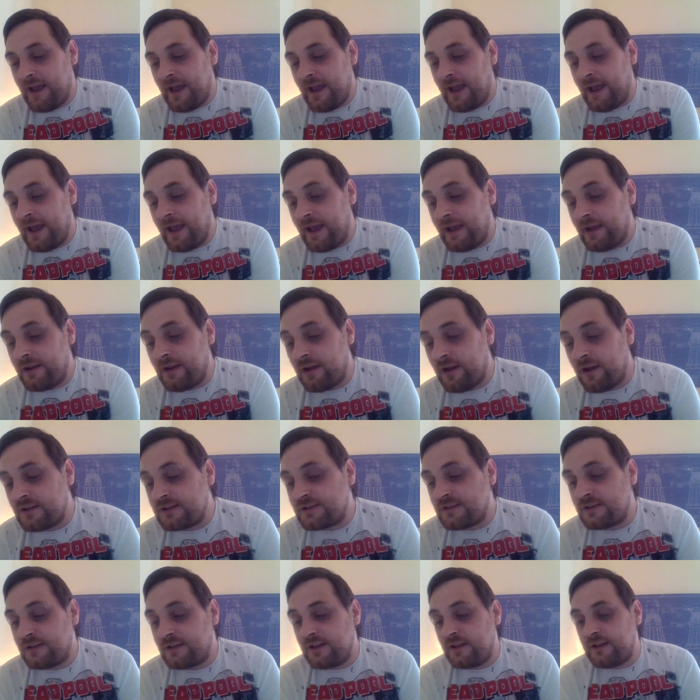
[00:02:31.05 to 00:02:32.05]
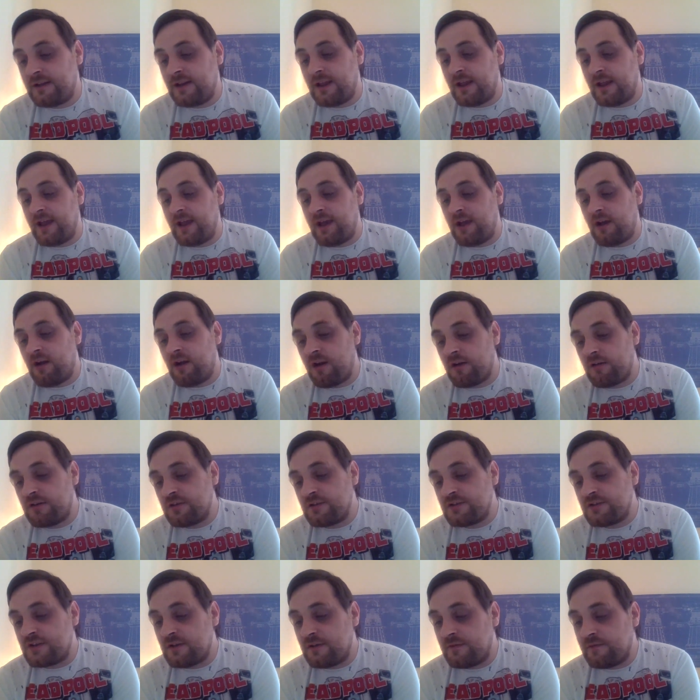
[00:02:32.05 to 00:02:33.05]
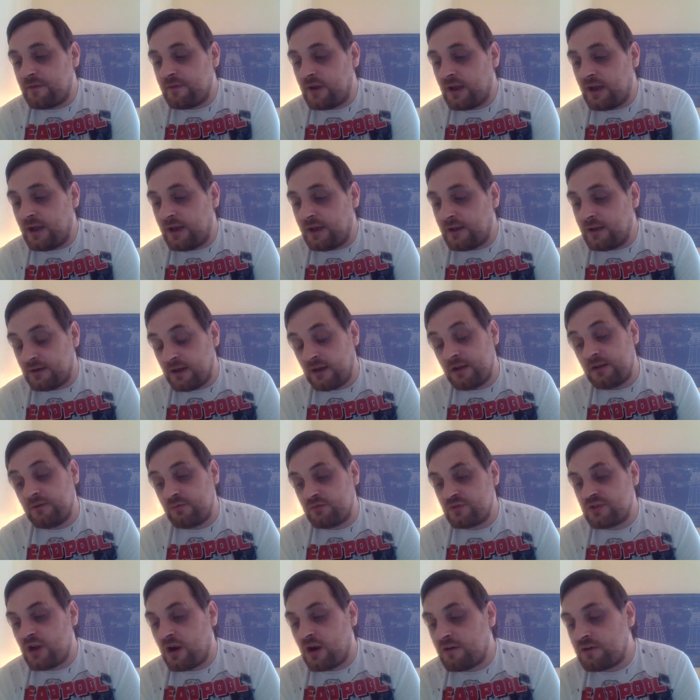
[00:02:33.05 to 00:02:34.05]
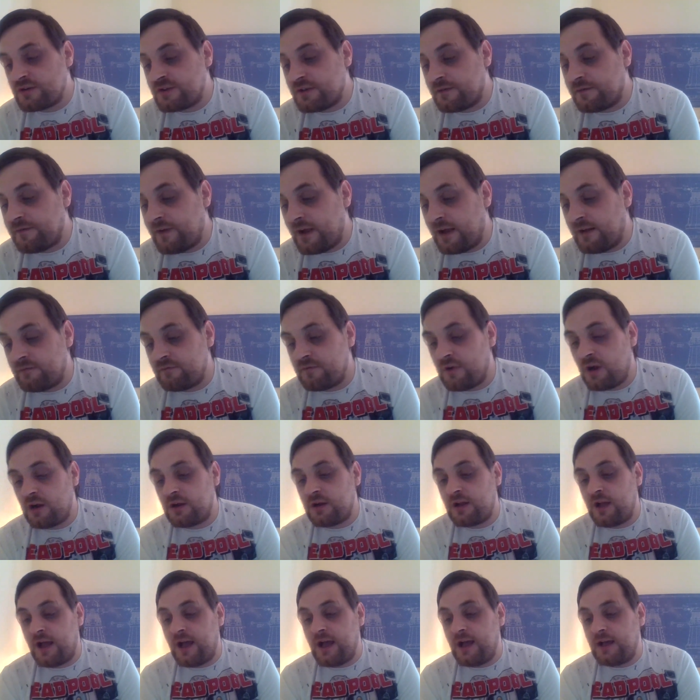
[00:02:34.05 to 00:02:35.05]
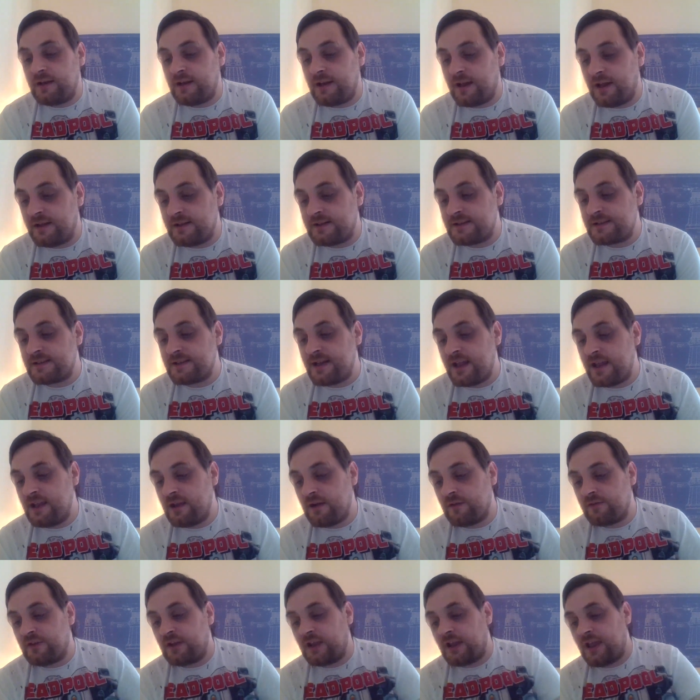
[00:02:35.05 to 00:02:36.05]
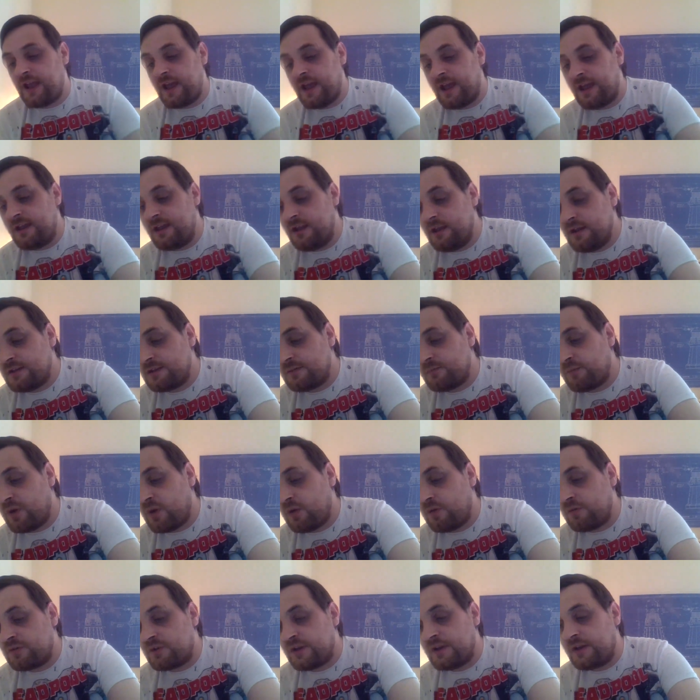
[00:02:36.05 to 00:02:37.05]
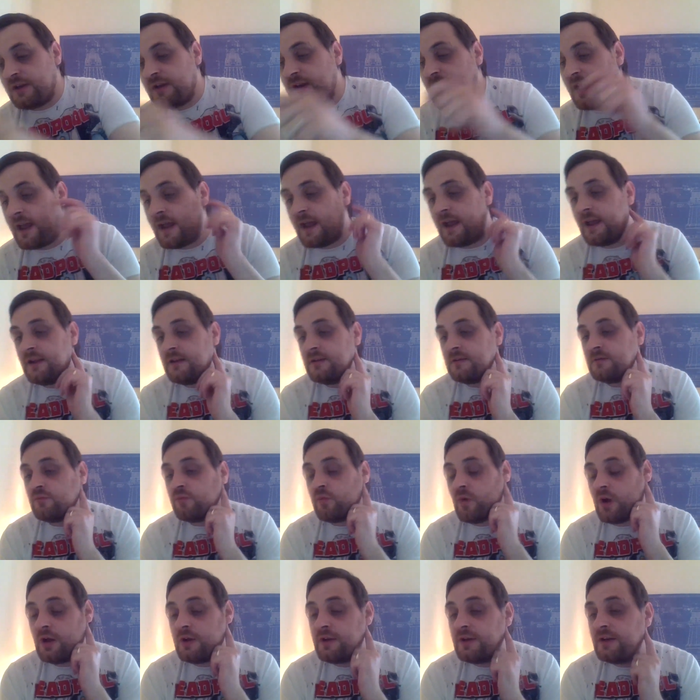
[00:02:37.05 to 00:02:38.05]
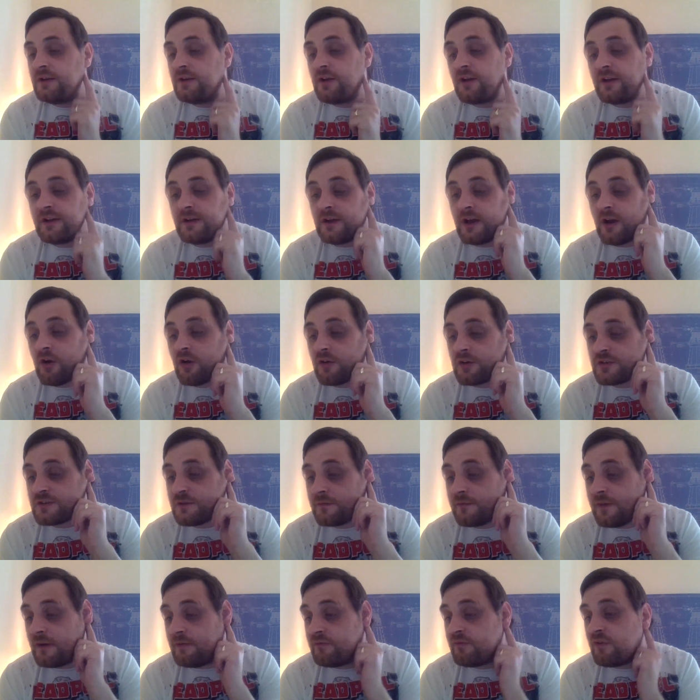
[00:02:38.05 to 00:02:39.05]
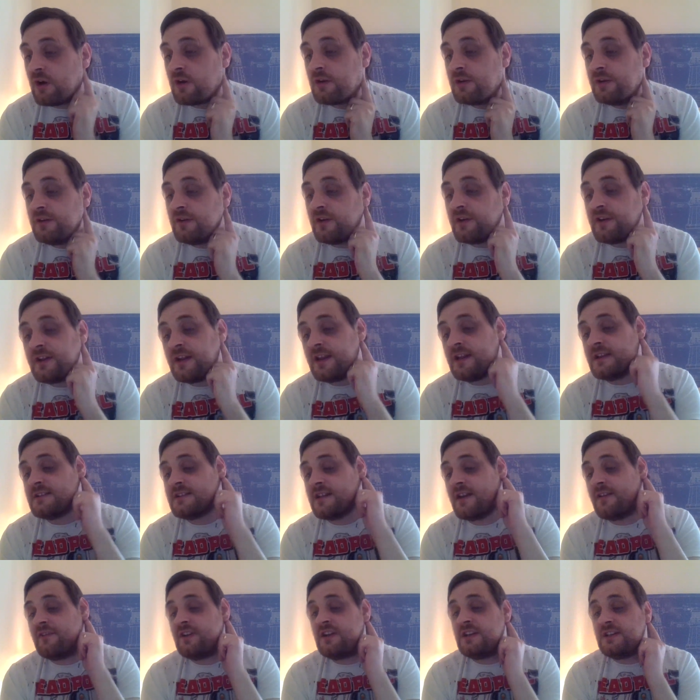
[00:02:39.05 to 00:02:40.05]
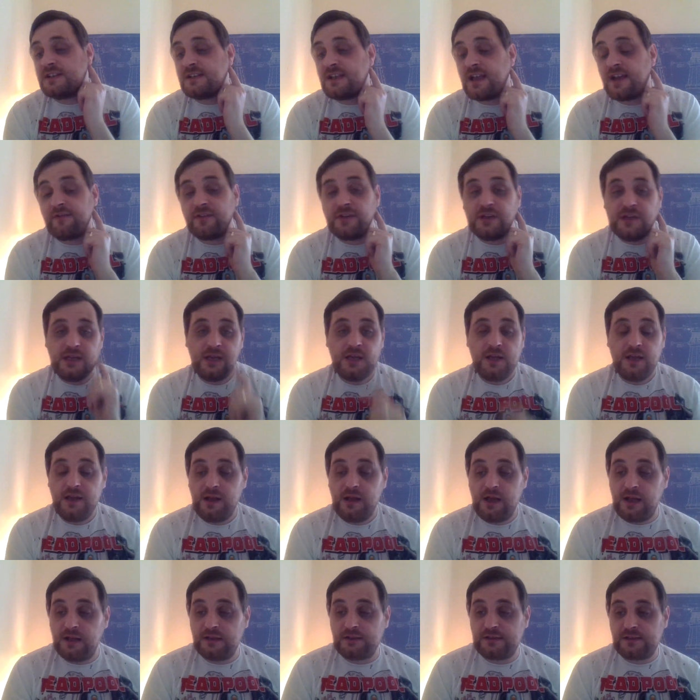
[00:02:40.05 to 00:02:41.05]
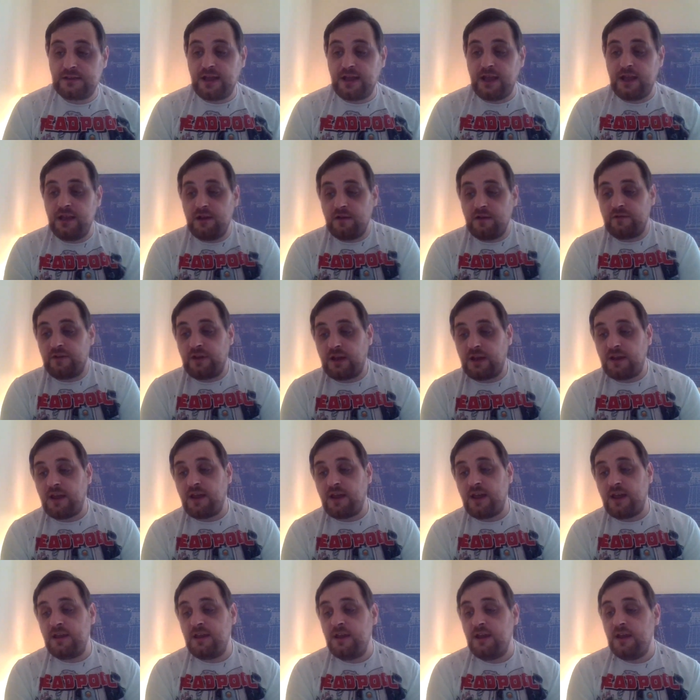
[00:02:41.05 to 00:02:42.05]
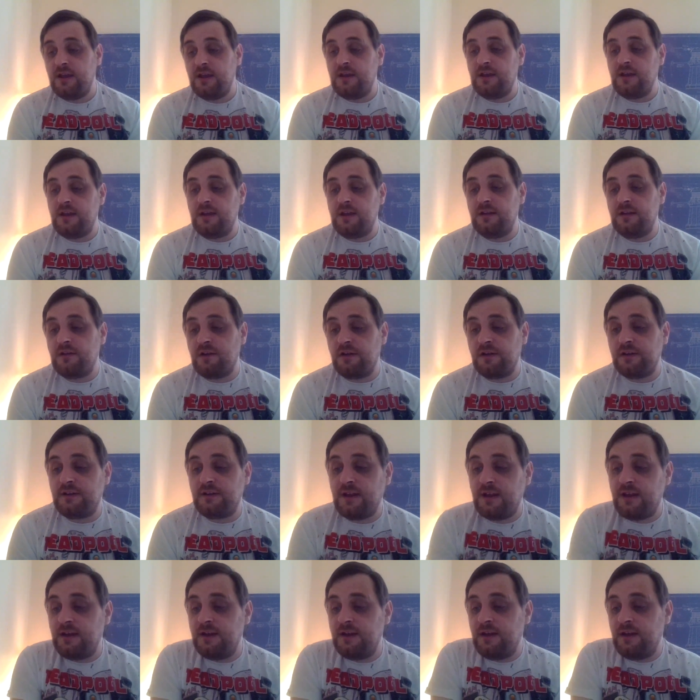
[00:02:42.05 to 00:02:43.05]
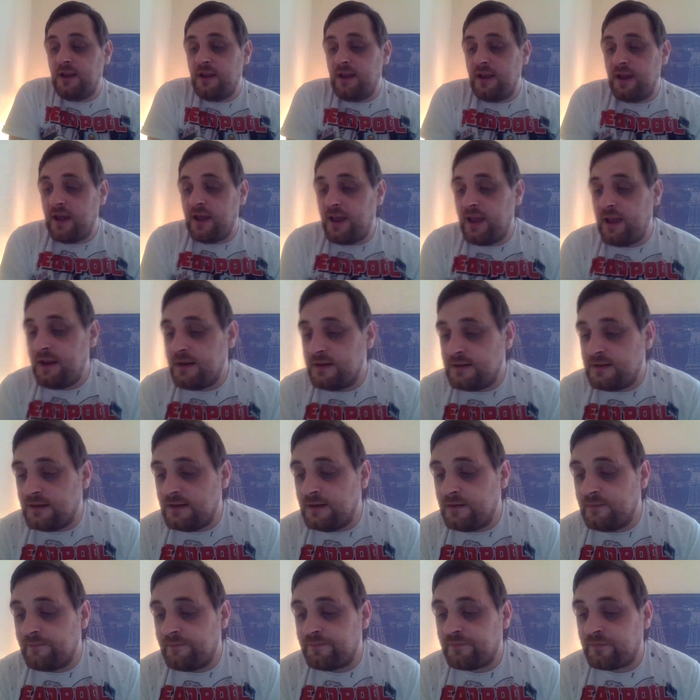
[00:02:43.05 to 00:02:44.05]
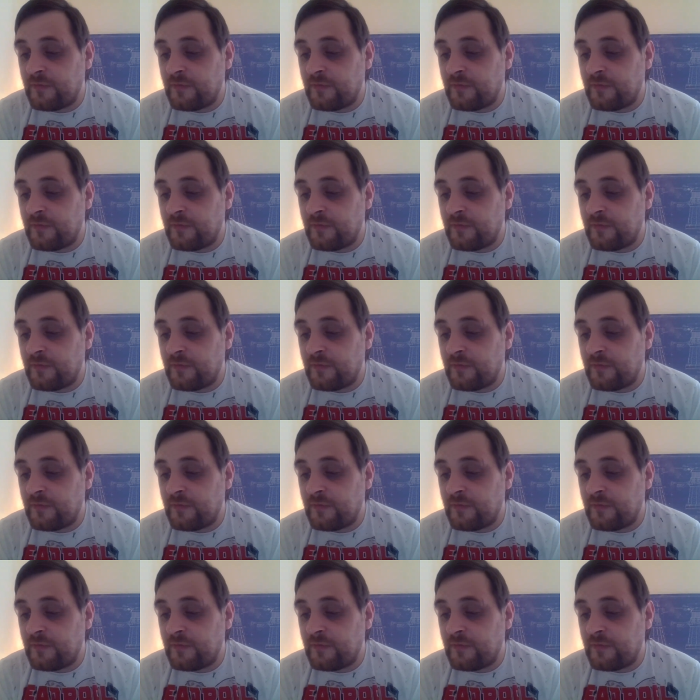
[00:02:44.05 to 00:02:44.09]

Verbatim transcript: Uh, he also did uh, horrors of uh, uh it was horrors of Fang Rock and at State of Decay, both in uh, one and nine horrors of Fang Rock in 1977 and State of Decay in 1980.